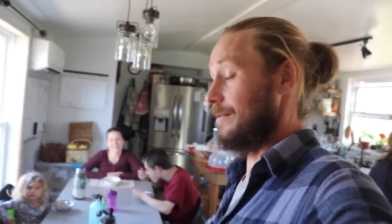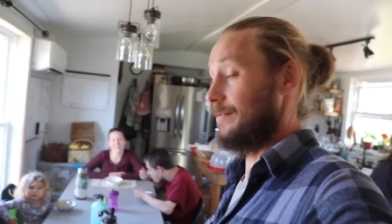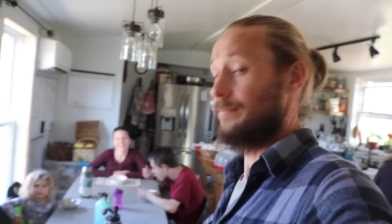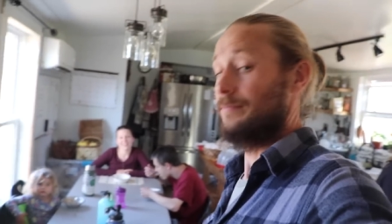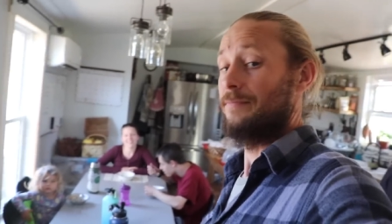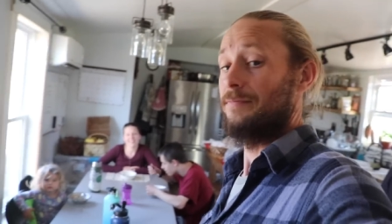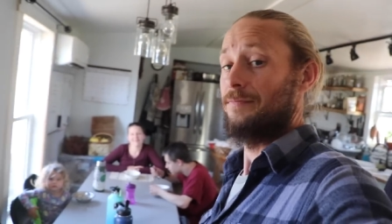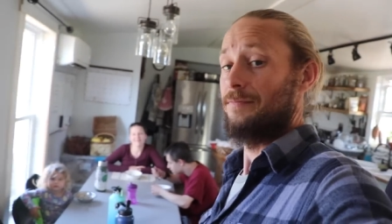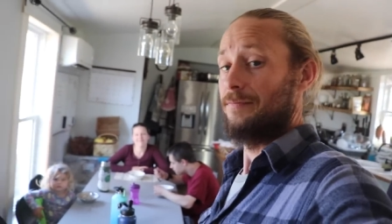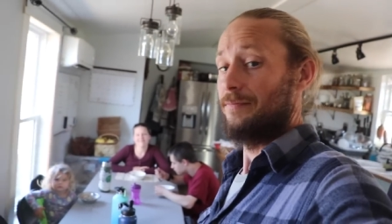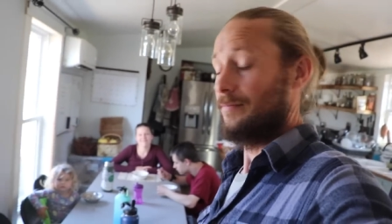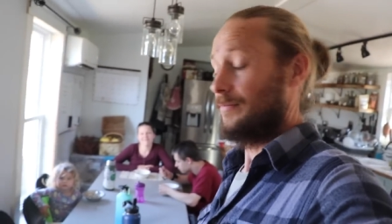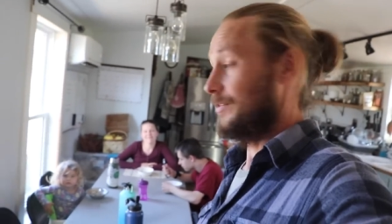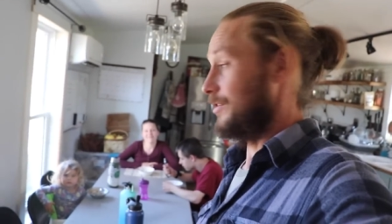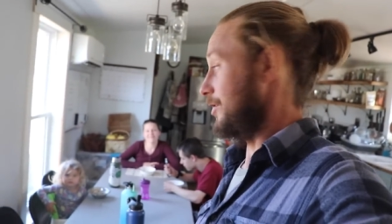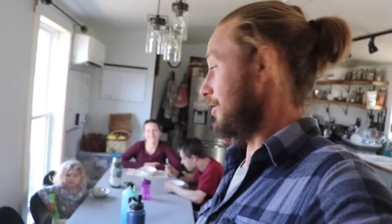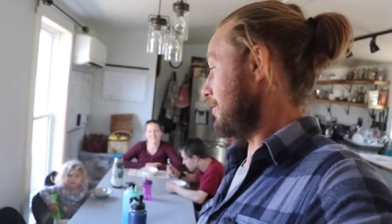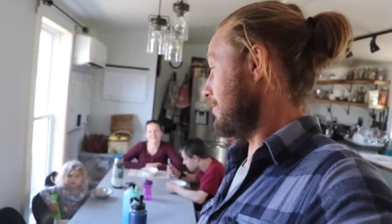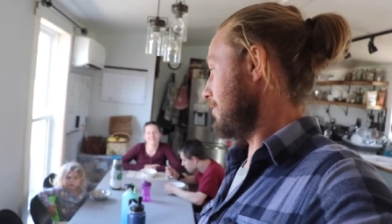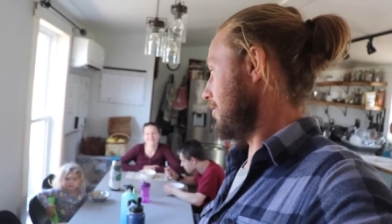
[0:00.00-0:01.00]
Way back. Yeah.
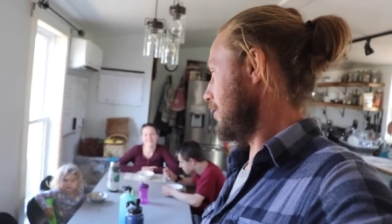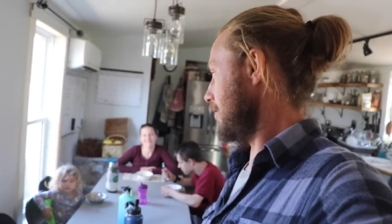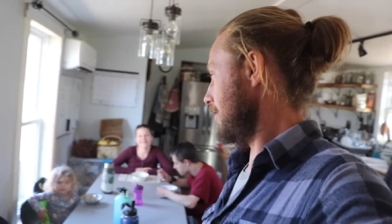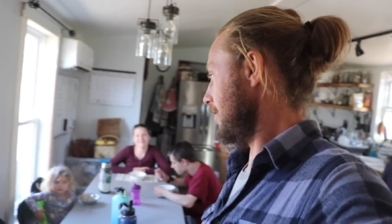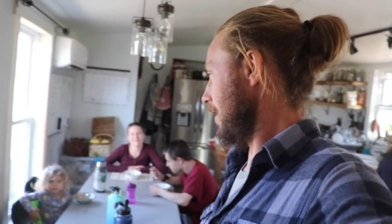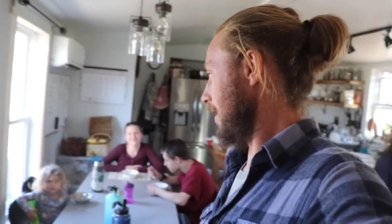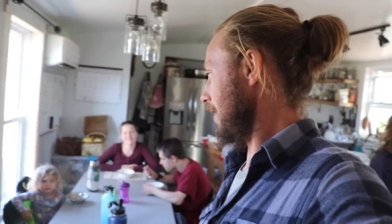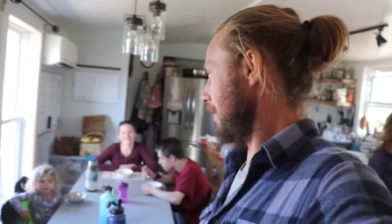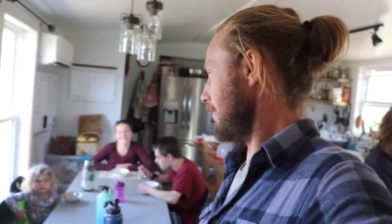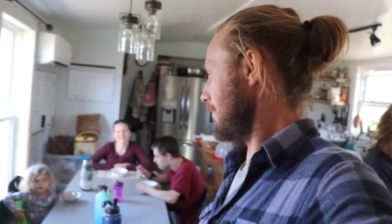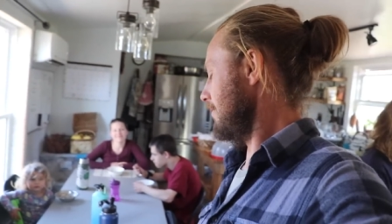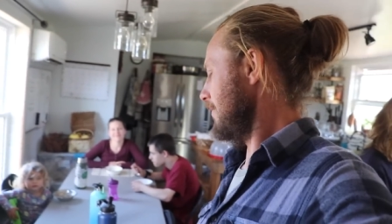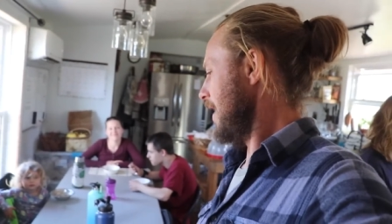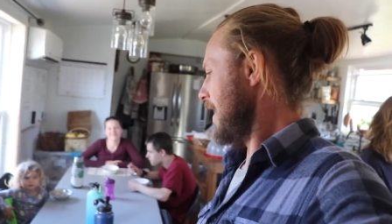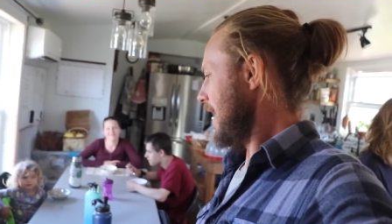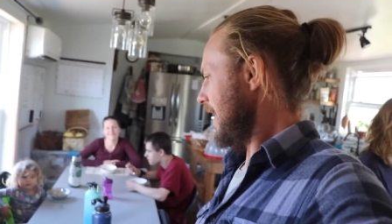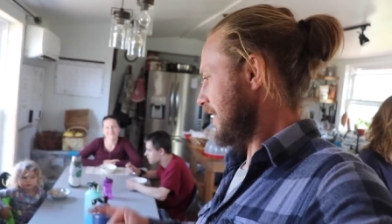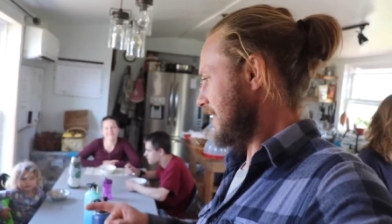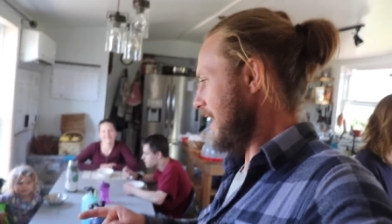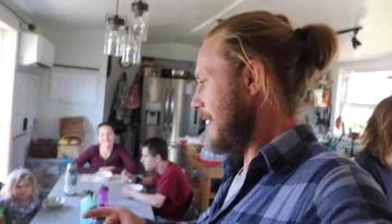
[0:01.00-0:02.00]
And she was just like,
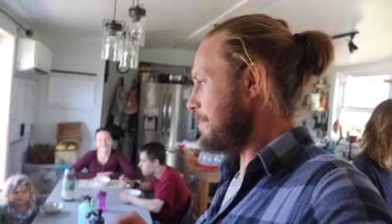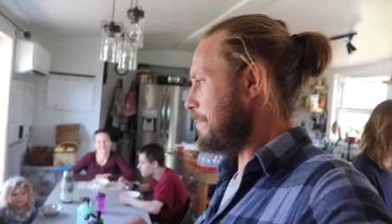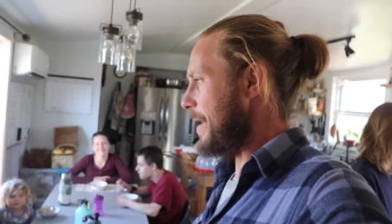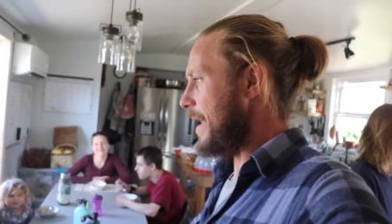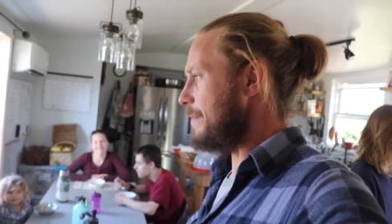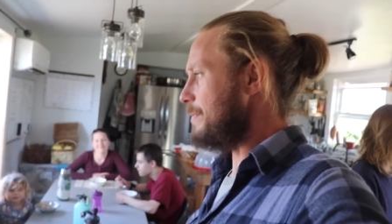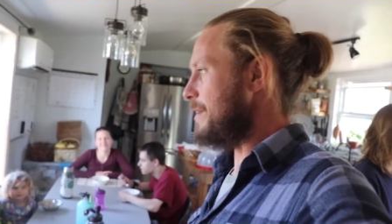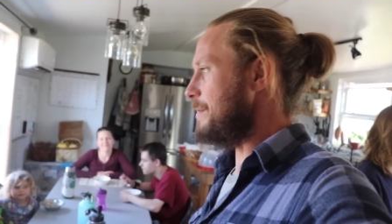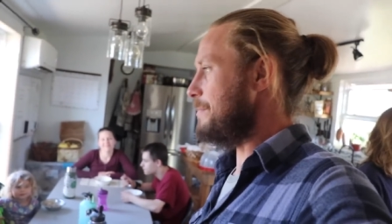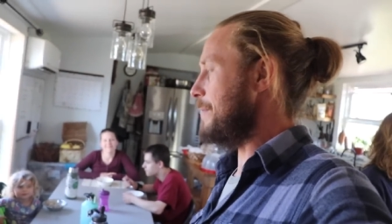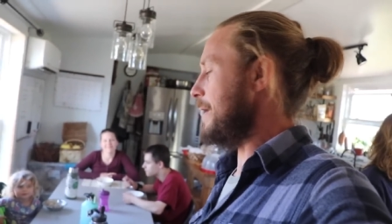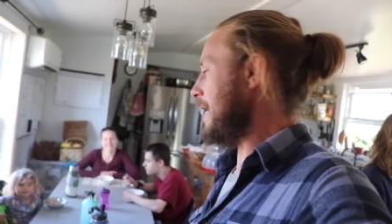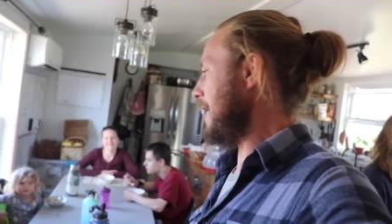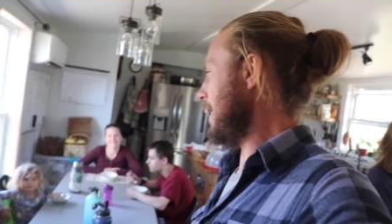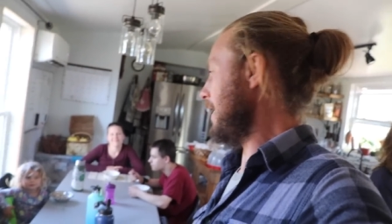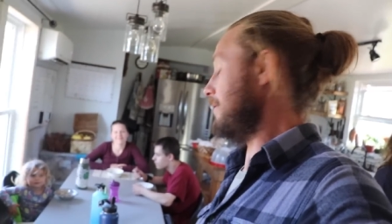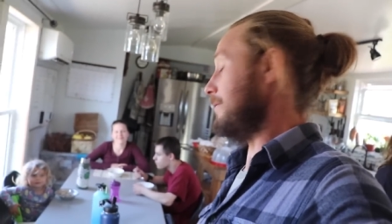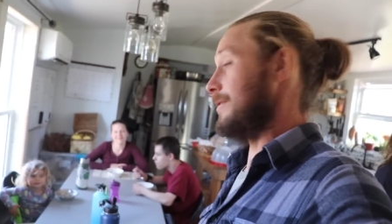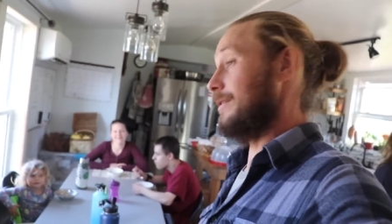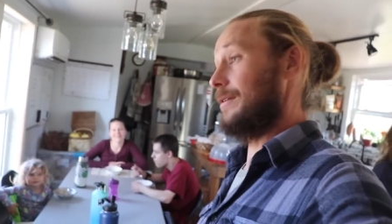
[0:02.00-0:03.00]
"Is that baby
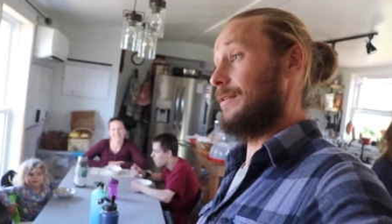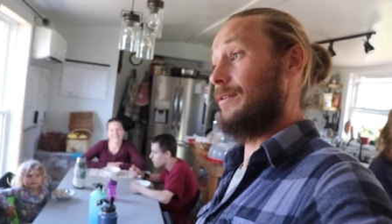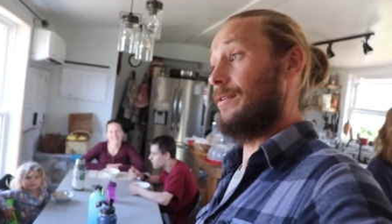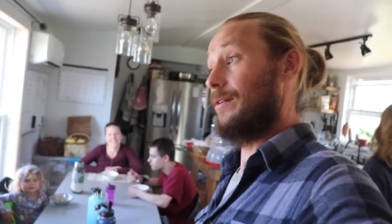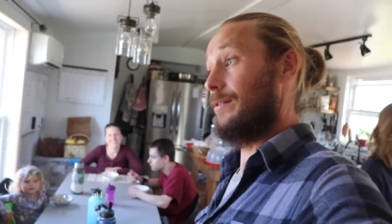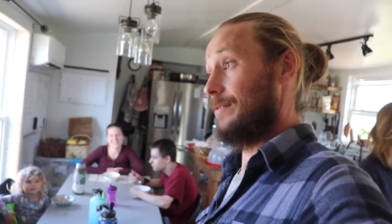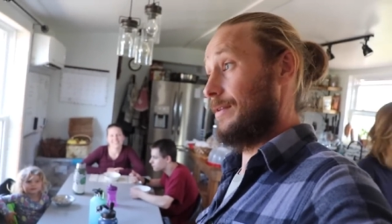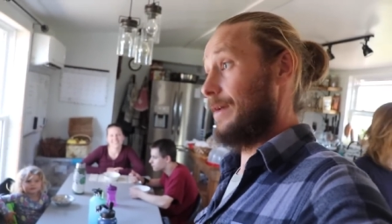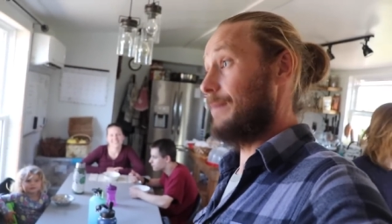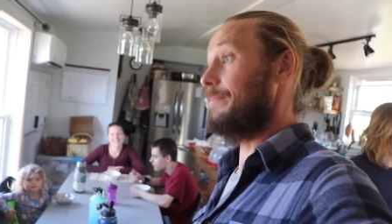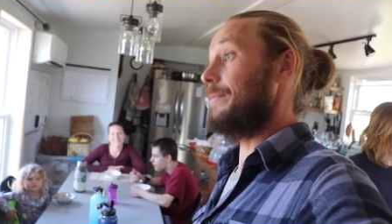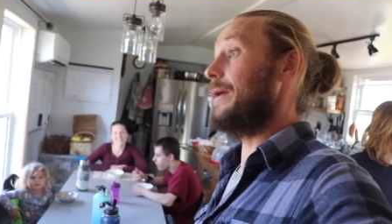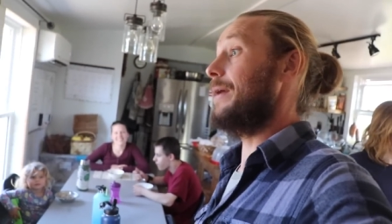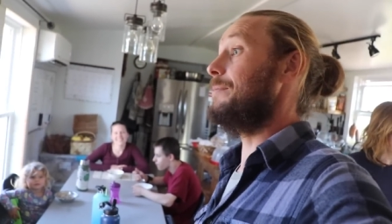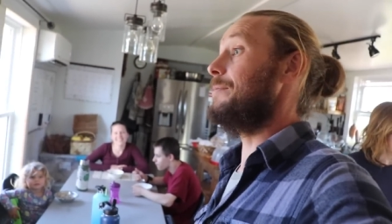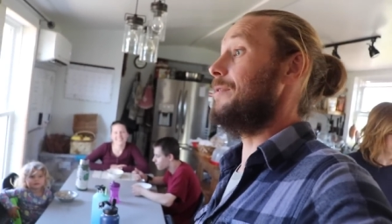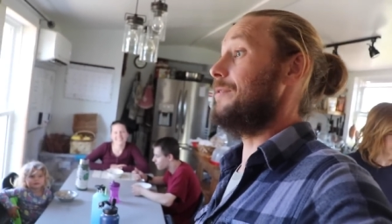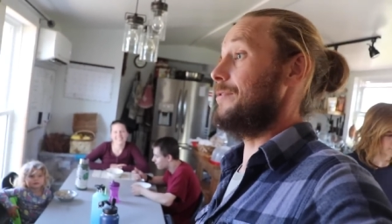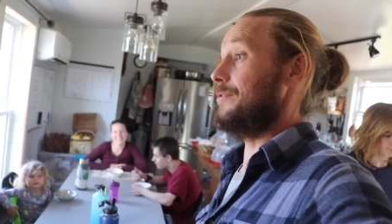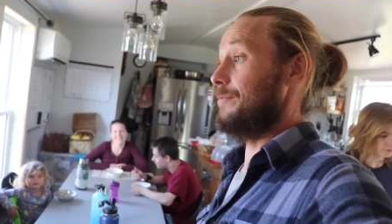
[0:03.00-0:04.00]
me?" I was like, "No, that
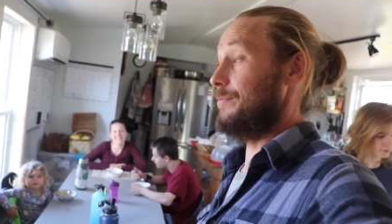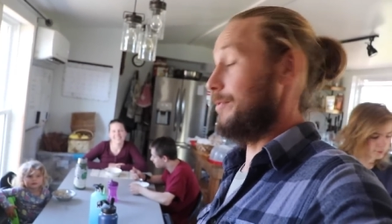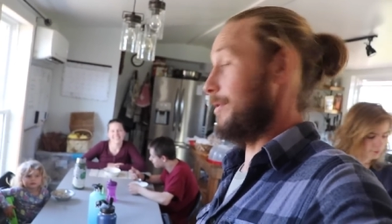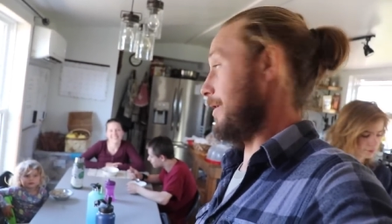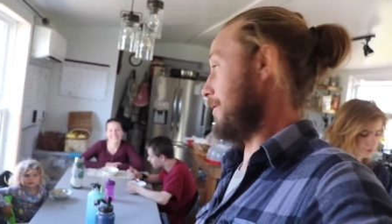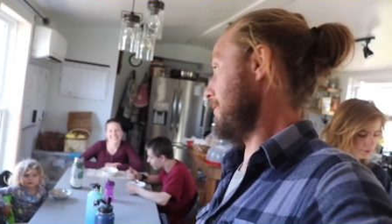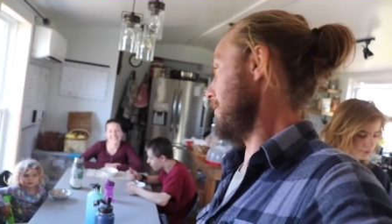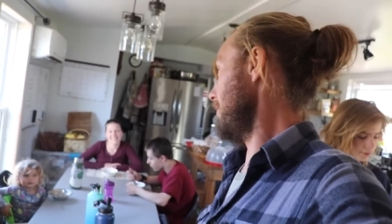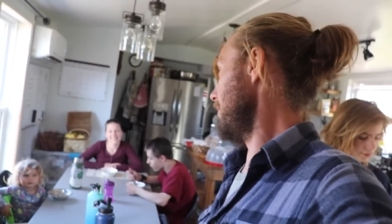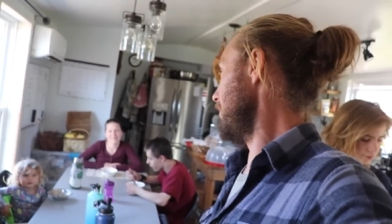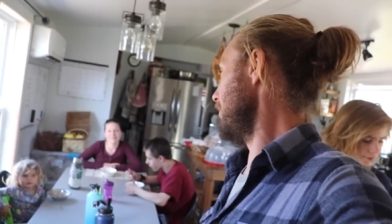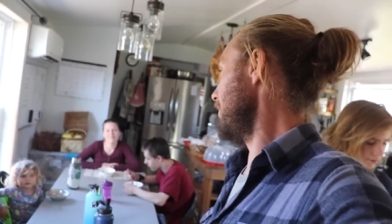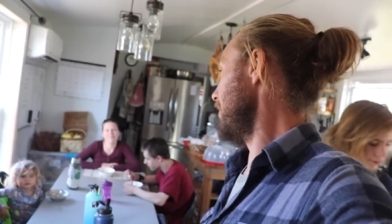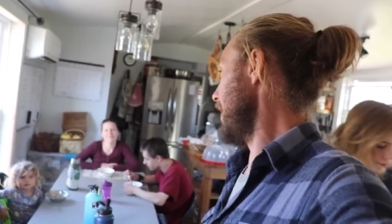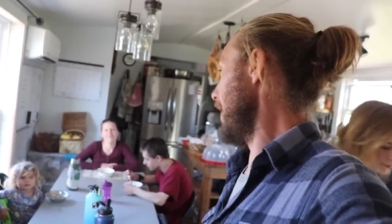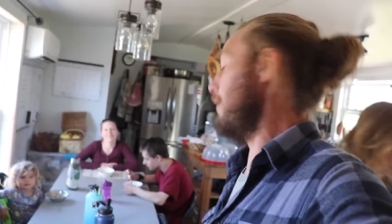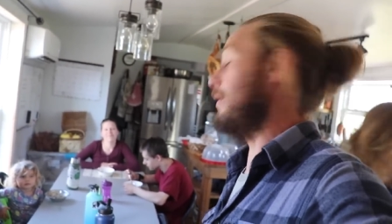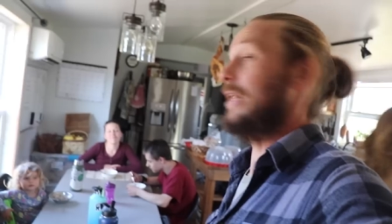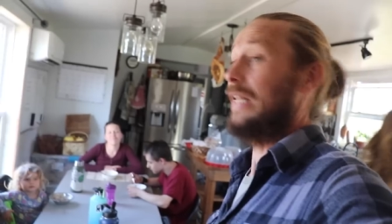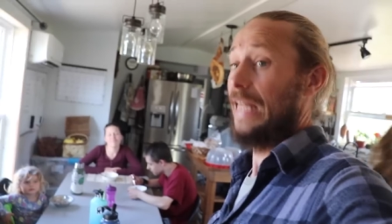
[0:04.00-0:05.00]
baby is your brother, who's
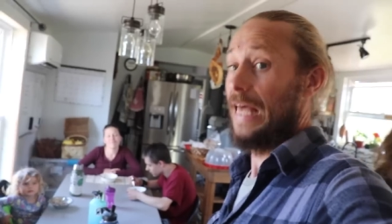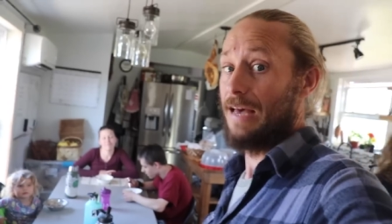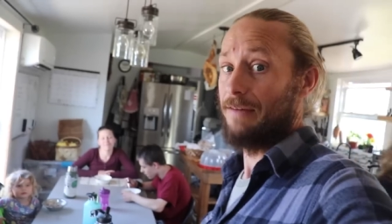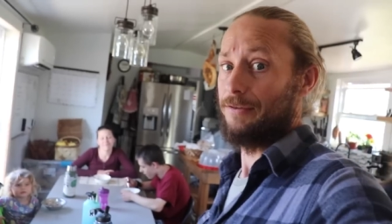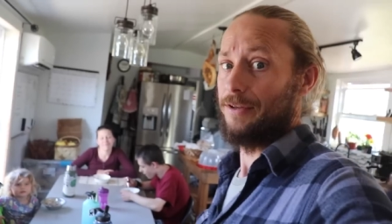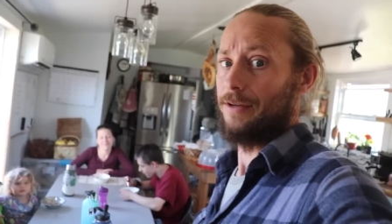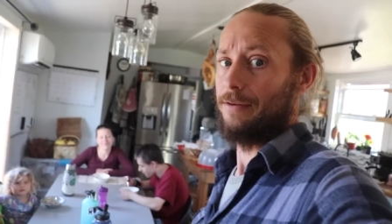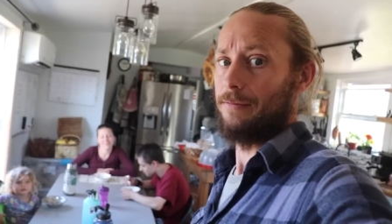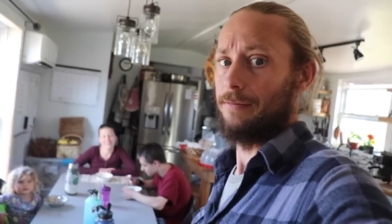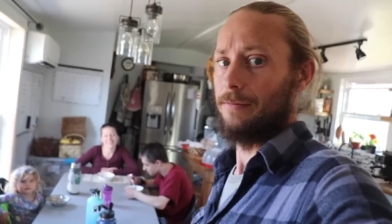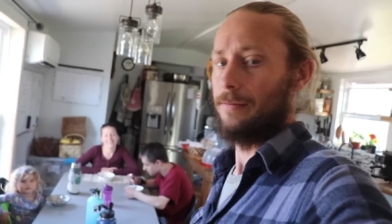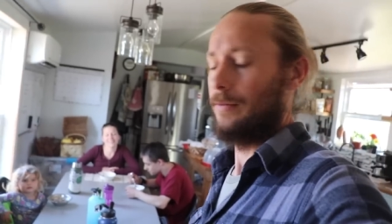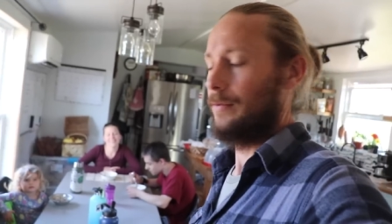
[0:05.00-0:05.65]
now 11."